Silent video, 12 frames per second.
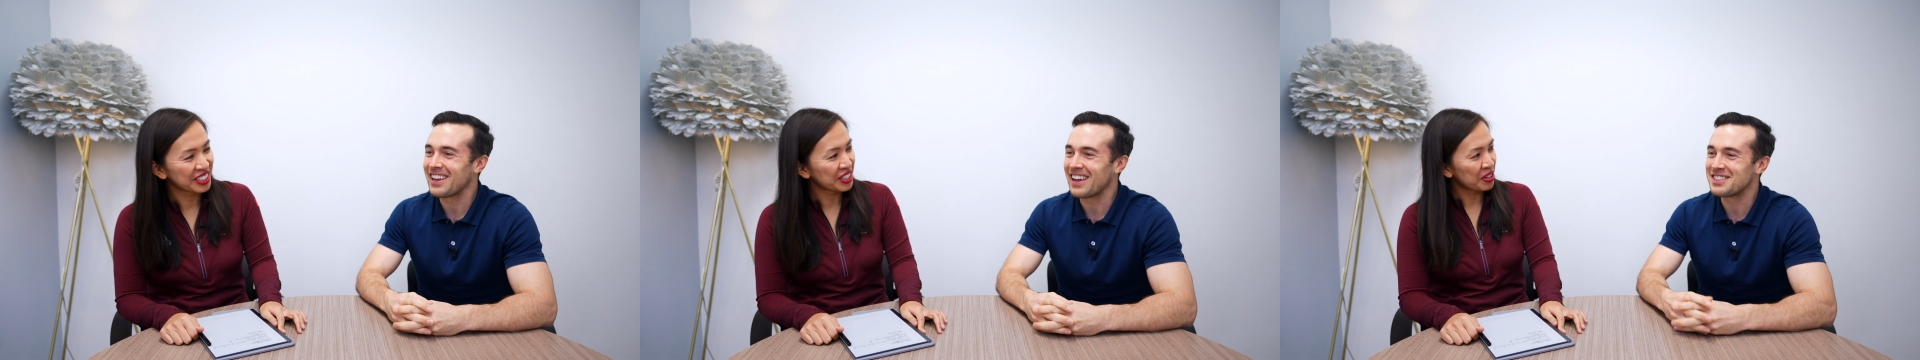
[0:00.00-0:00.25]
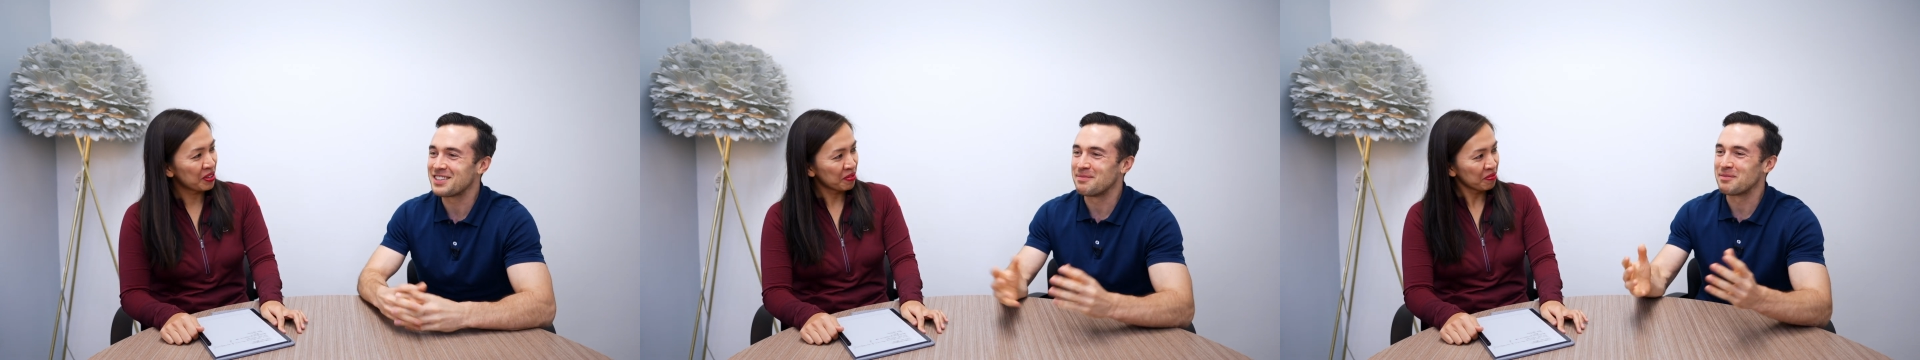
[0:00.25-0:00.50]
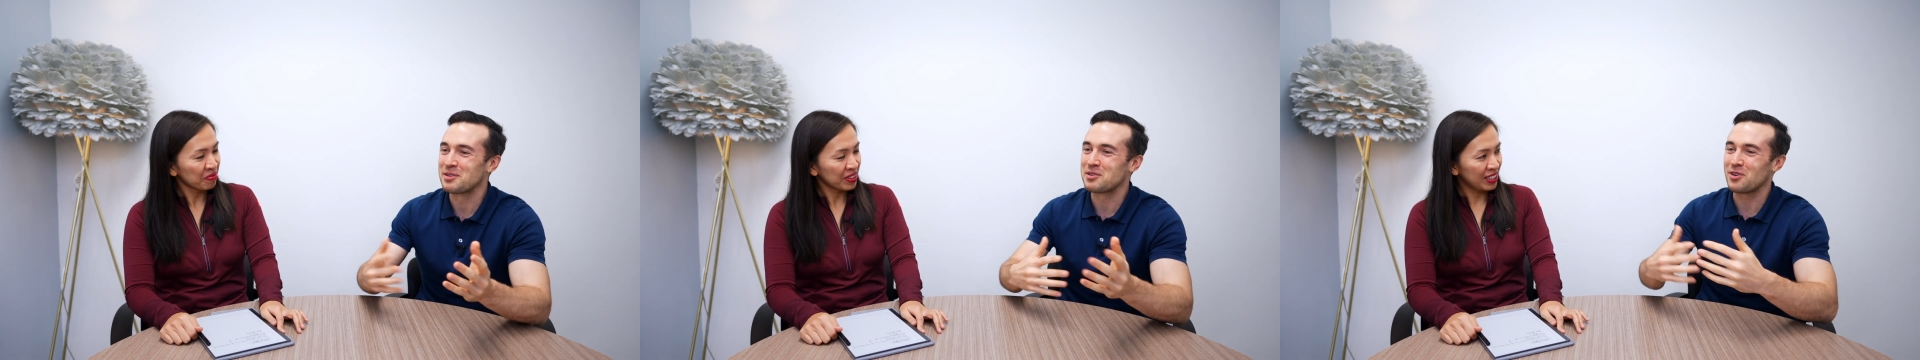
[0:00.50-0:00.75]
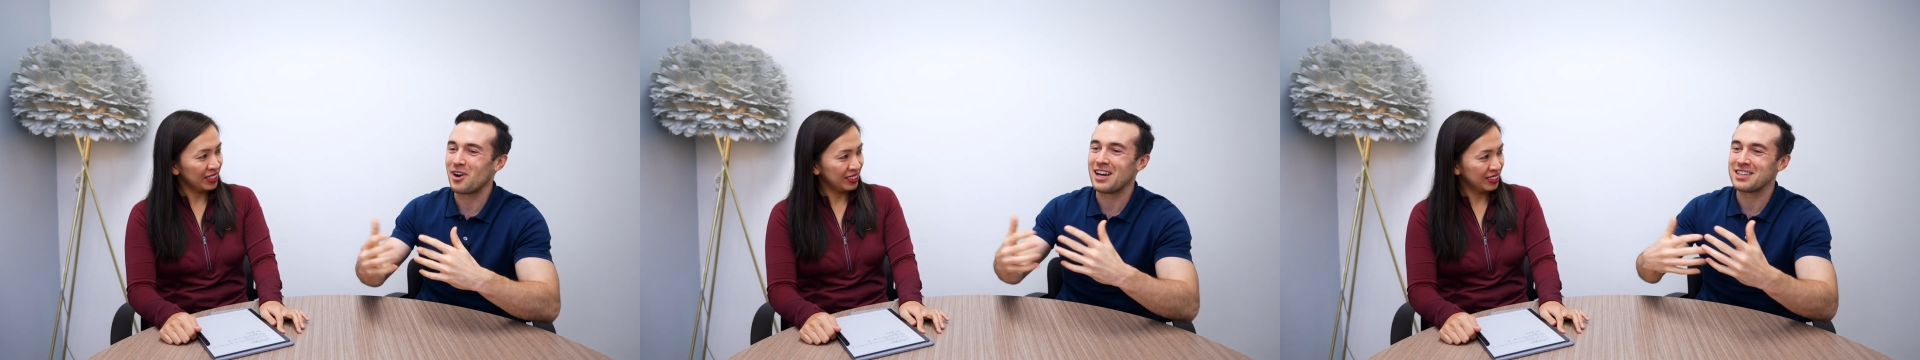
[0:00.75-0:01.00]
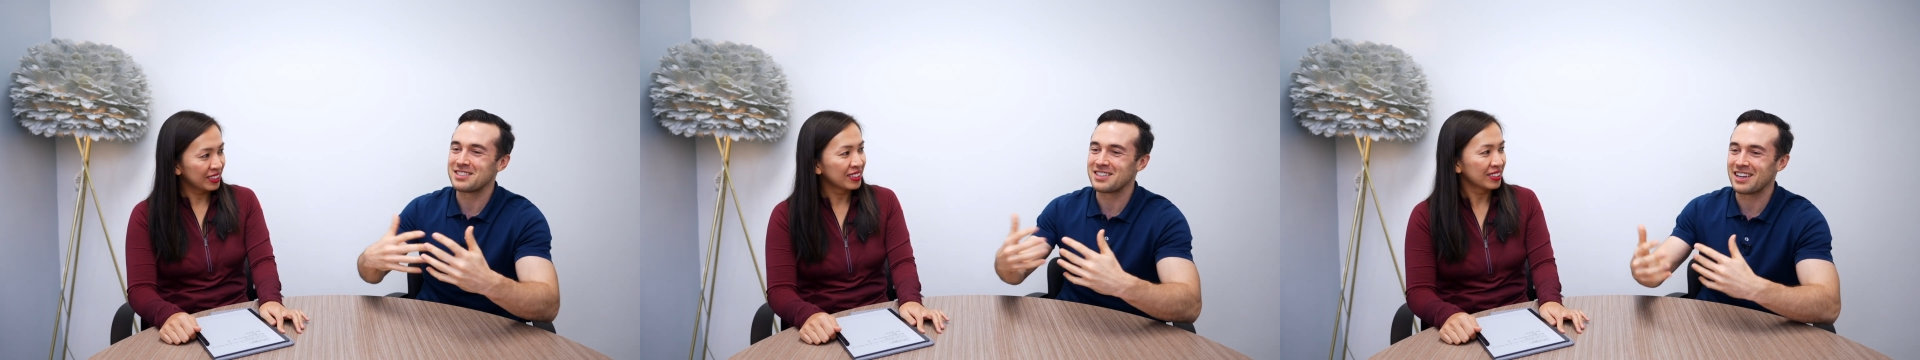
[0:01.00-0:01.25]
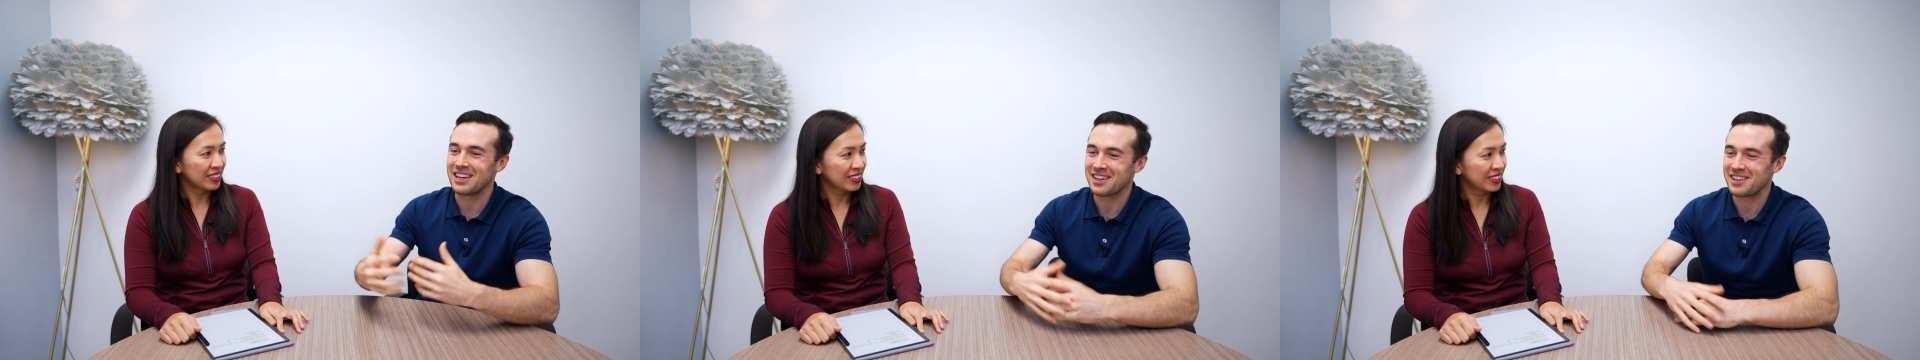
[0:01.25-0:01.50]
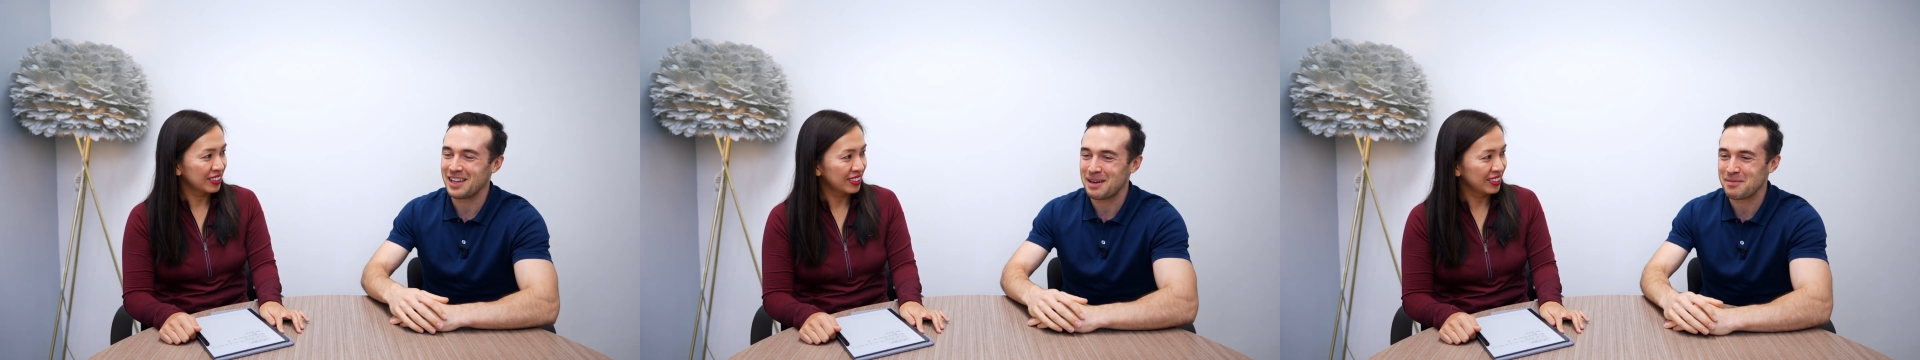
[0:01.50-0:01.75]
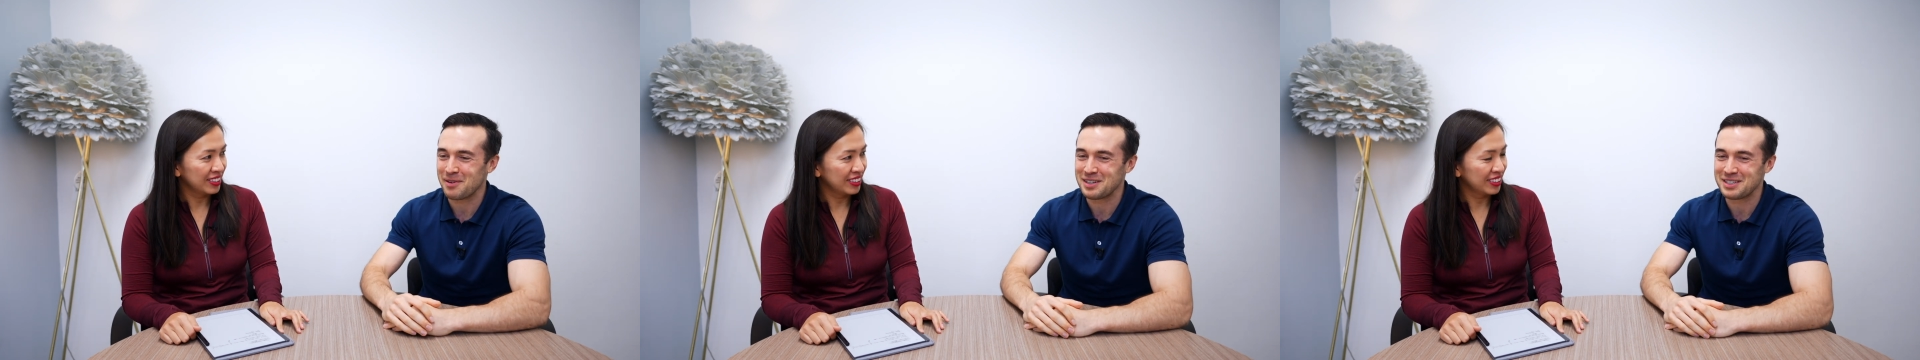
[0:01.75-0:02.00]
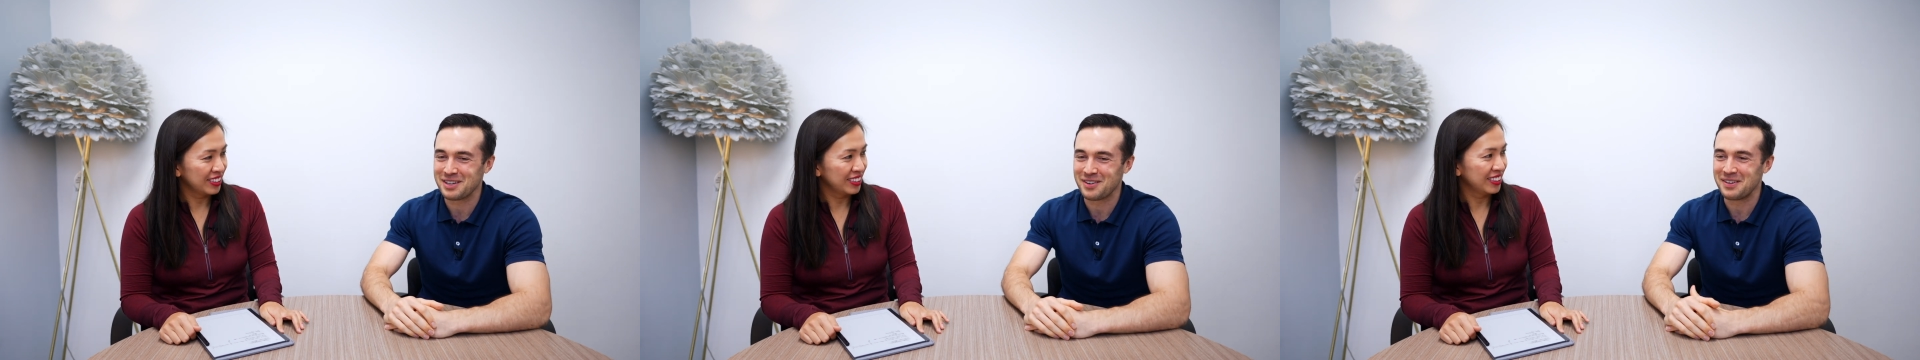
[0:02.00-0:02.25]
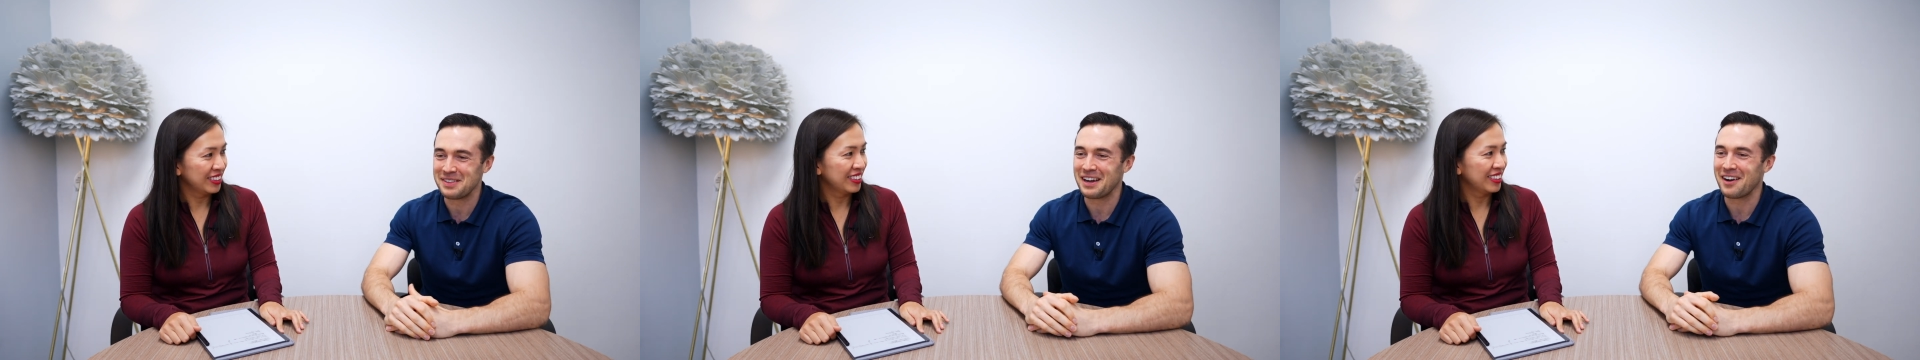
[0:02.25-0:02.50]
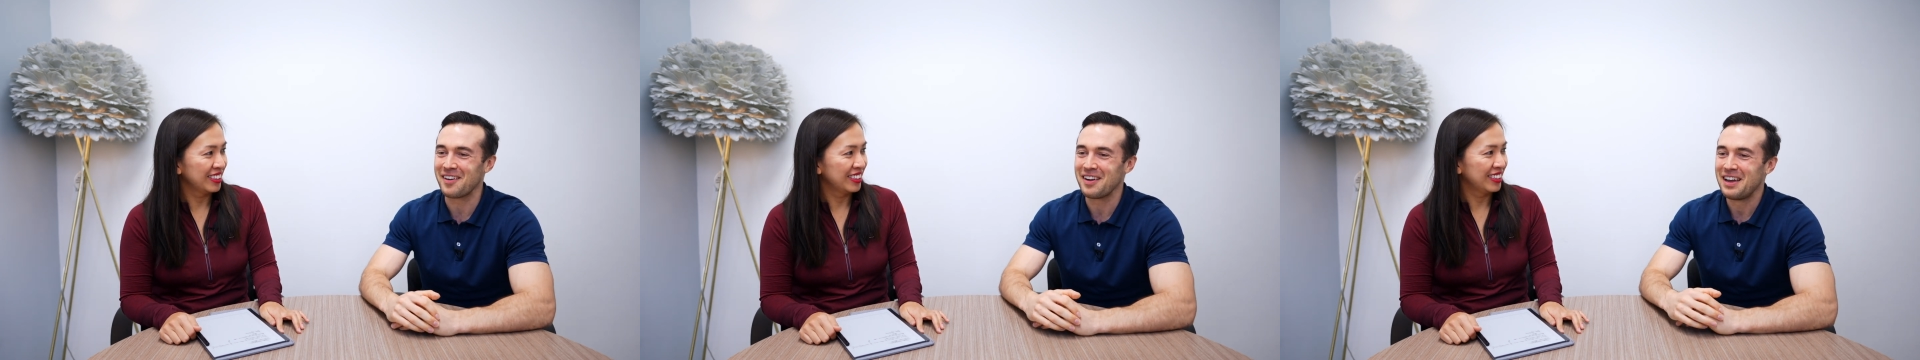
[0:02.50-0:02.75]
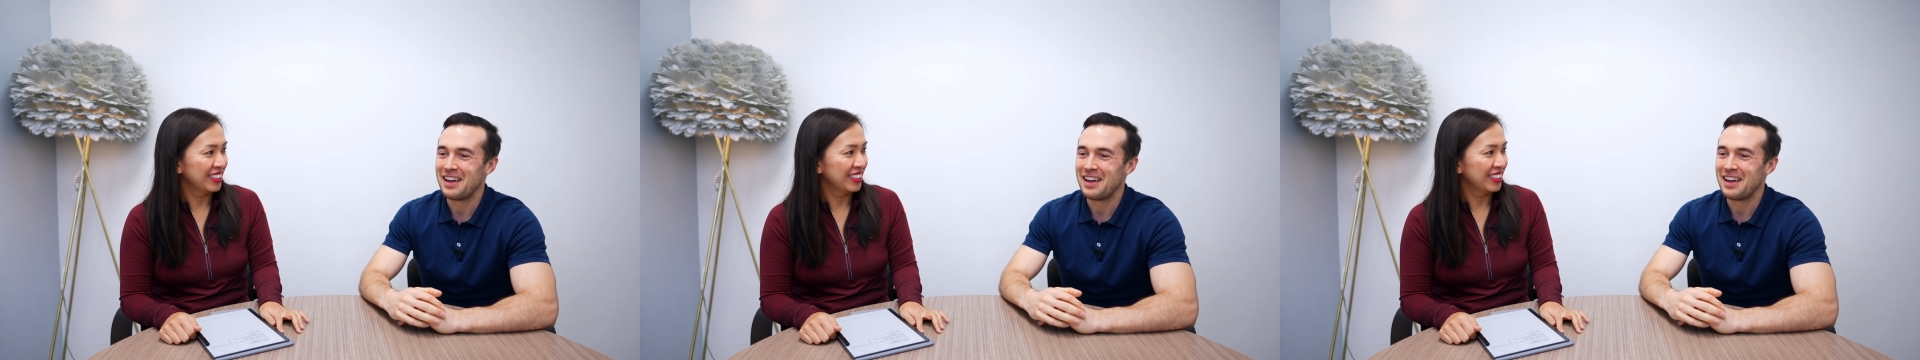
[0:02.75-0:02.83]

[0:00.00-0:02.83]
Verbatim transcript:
Speaker 1: get some cross collaboration going there.